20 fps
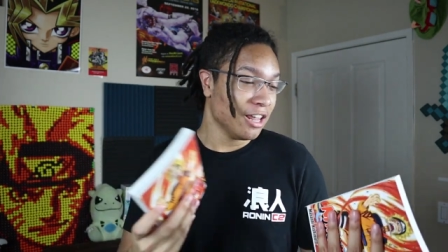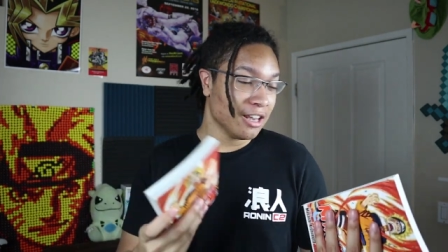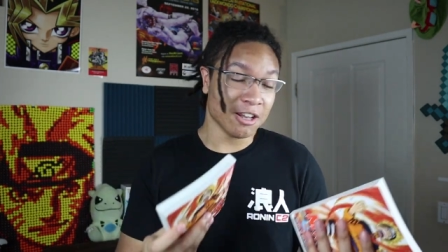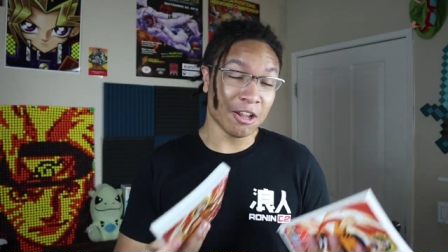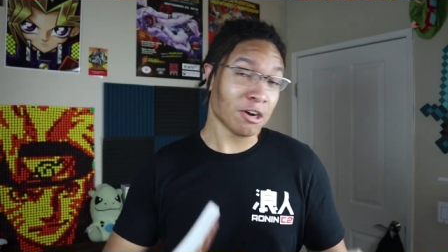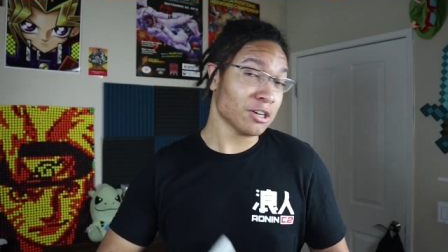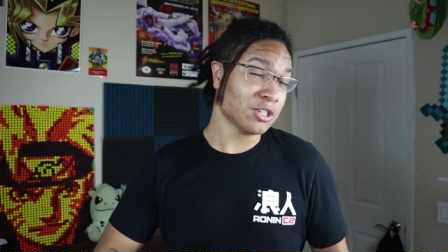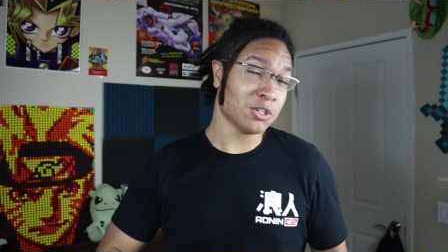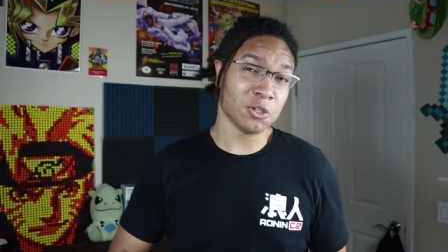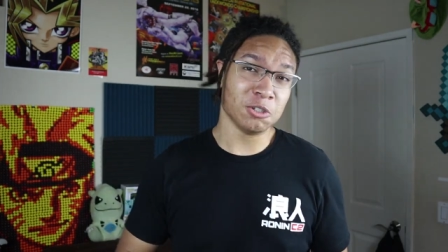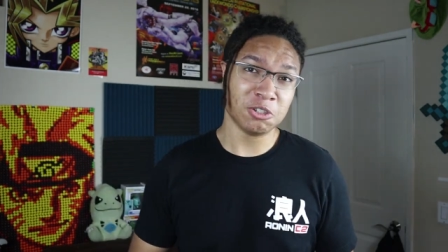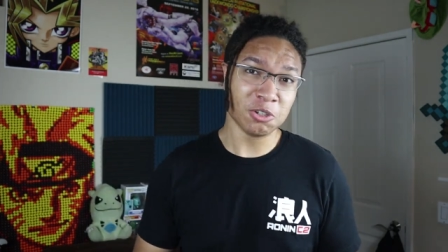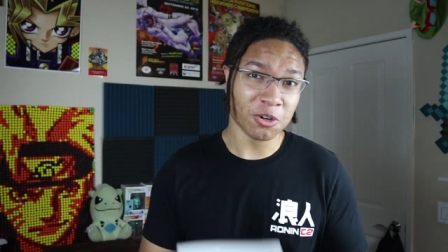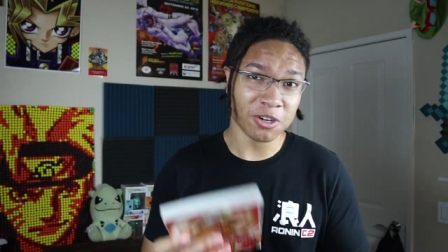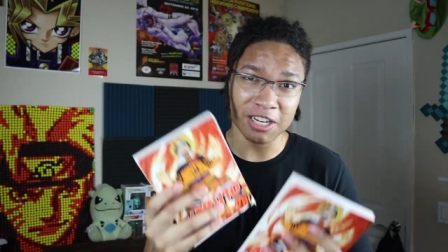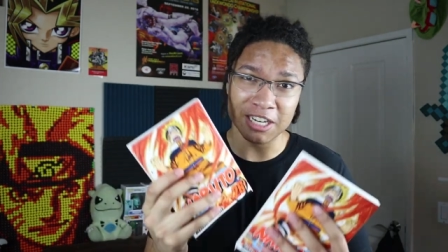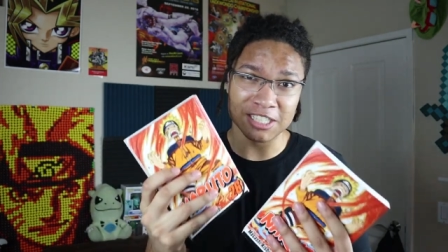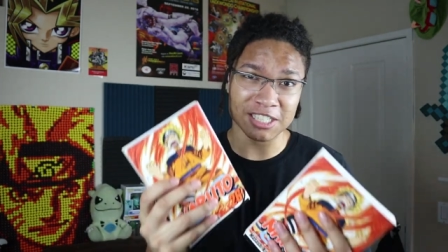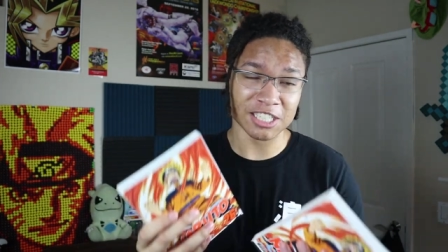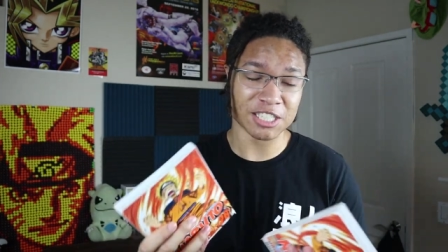Long story
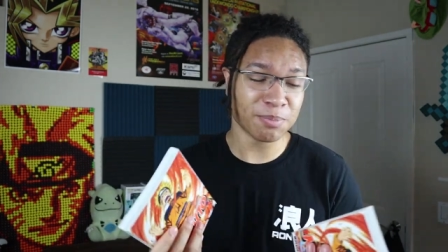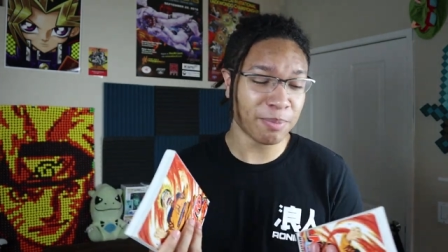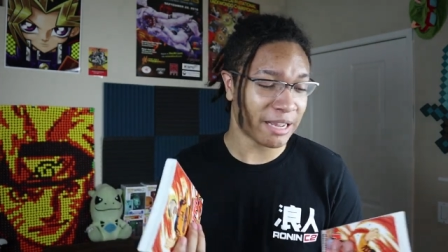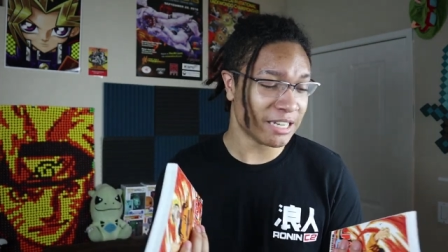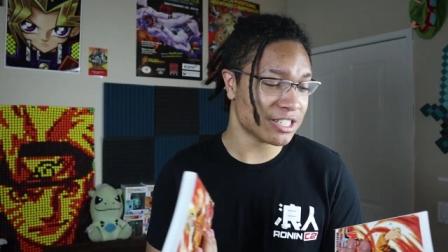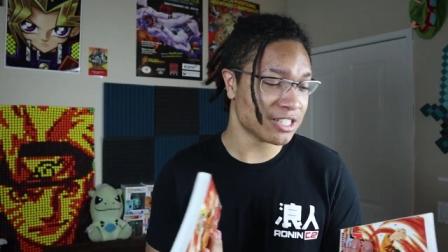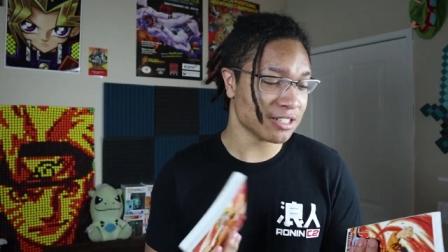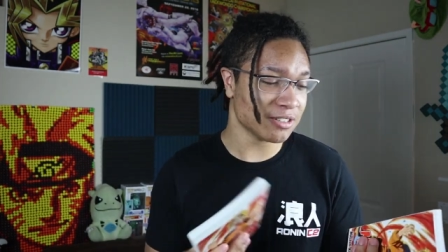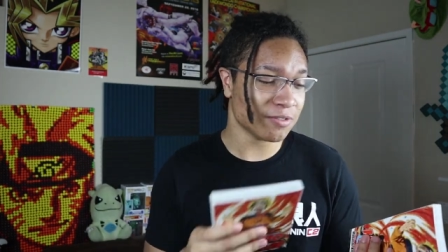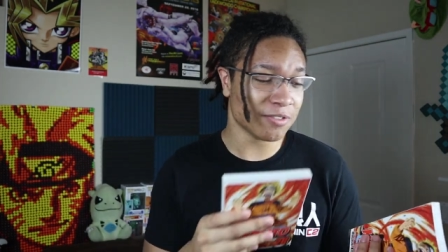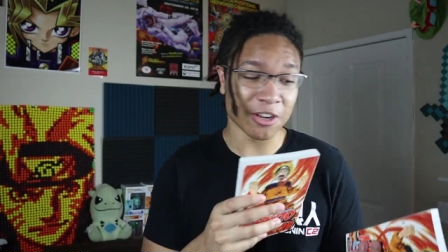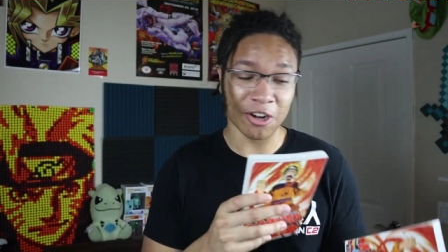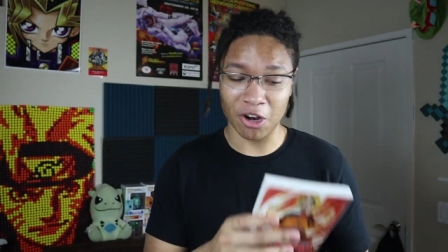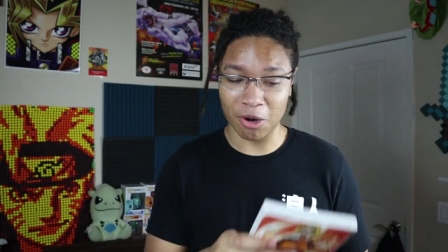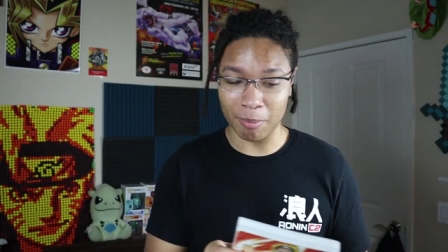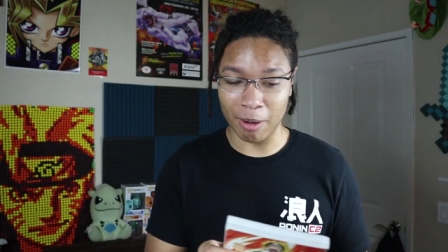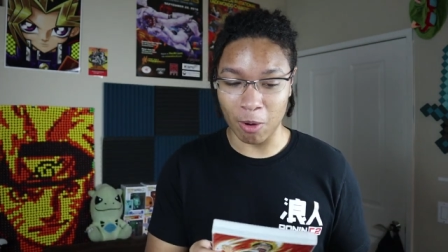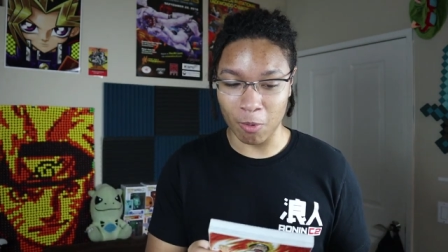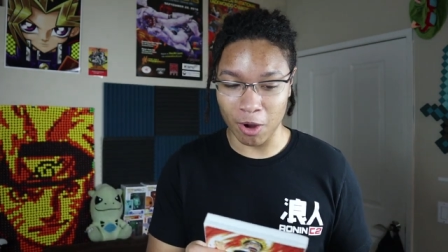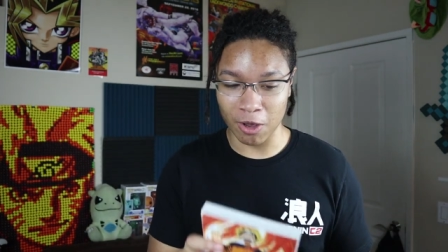short, it's expensive, it
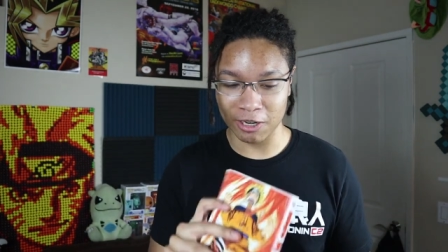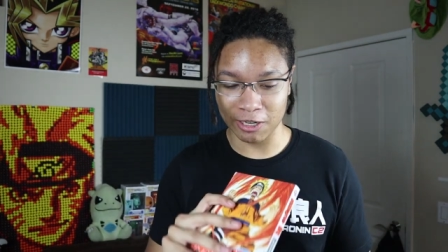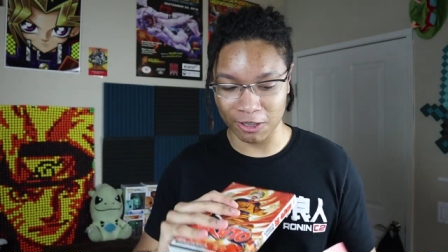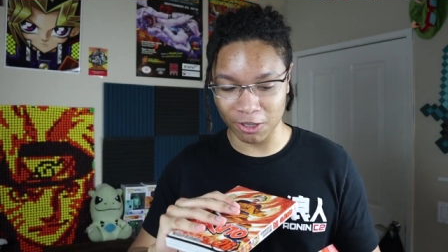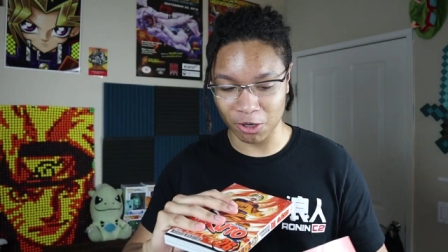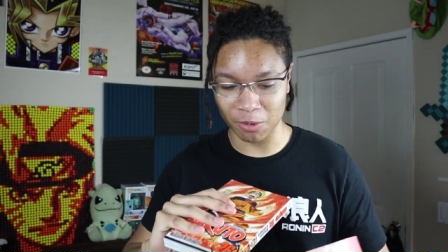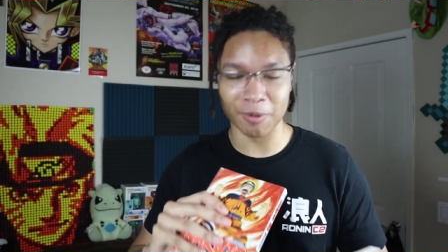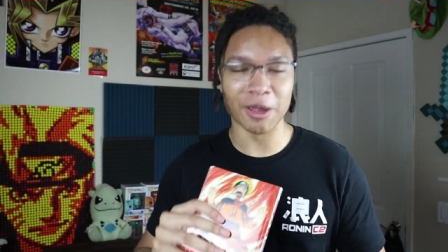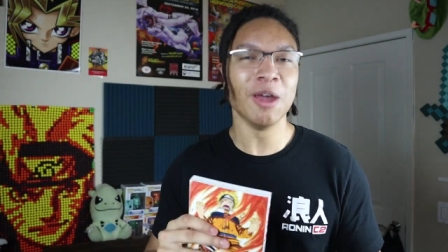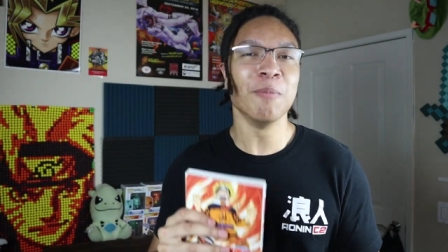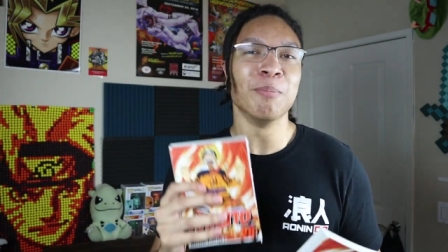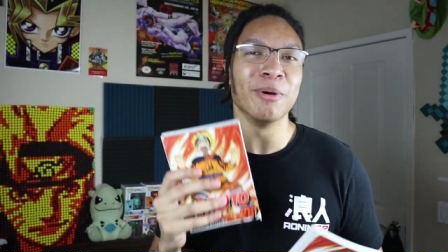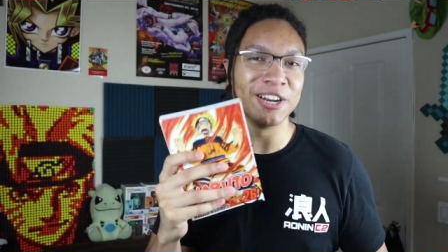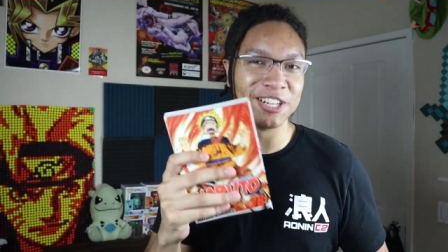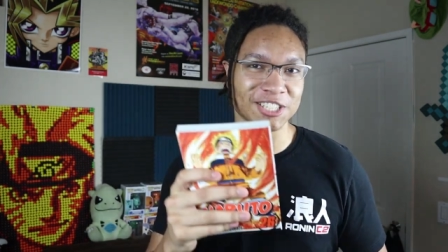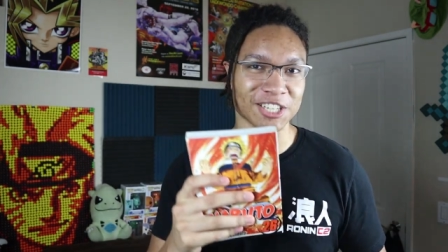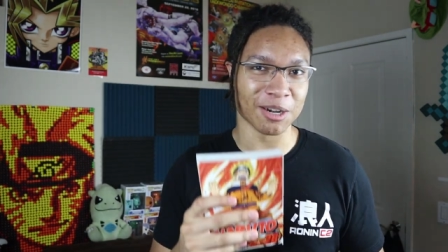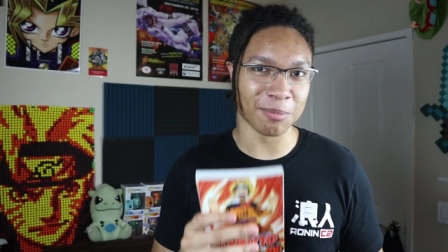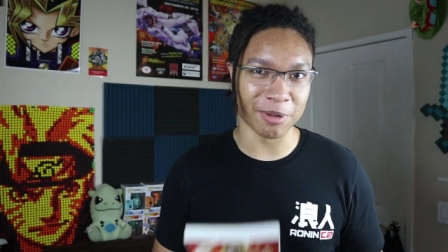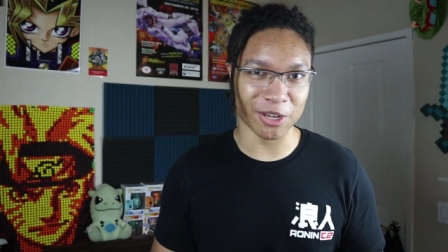hurt my wallet a little bit, but
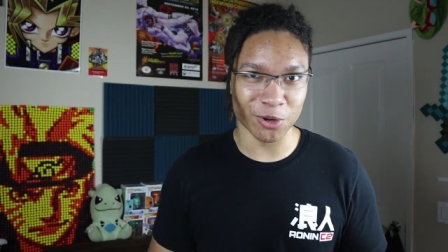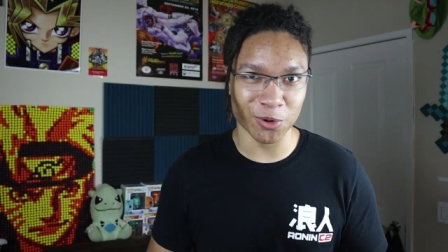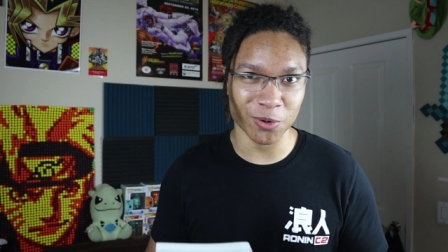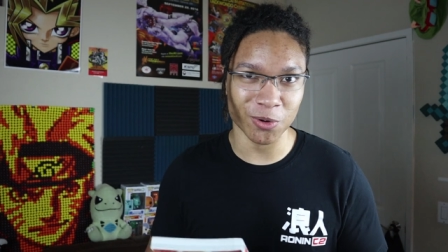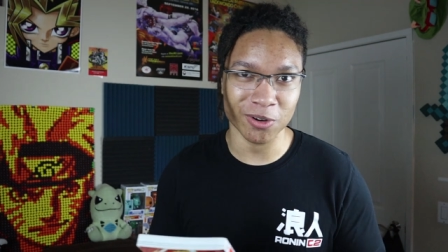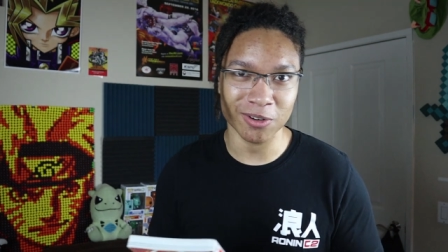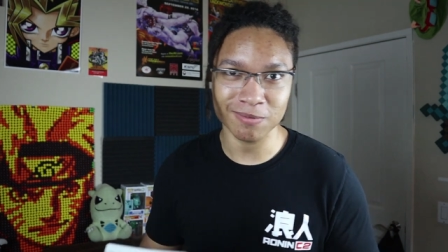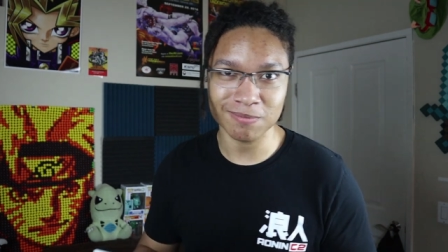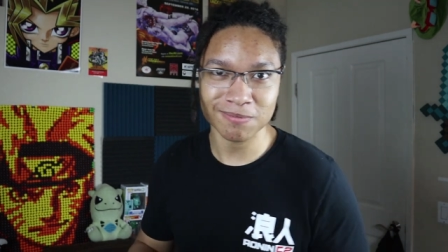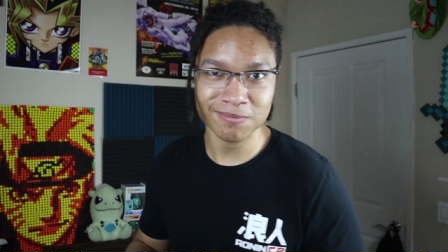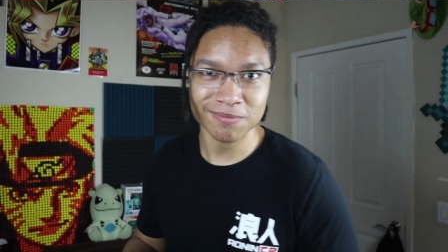it's gonna be cool.